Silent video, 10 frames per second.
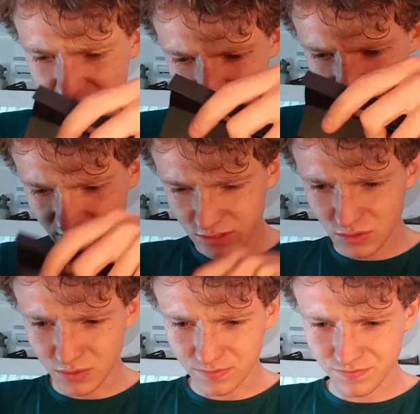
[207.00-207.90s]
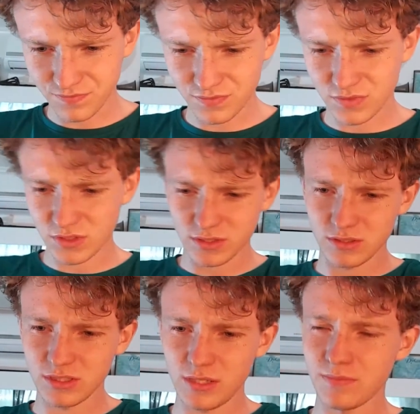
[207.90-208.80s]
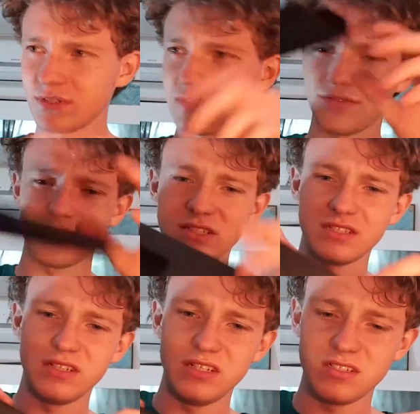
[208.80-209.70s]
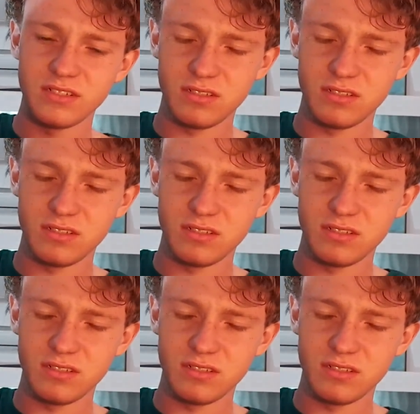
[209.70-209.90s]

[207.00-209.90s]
And that's all. So I'll just keep this stuff nice and neat.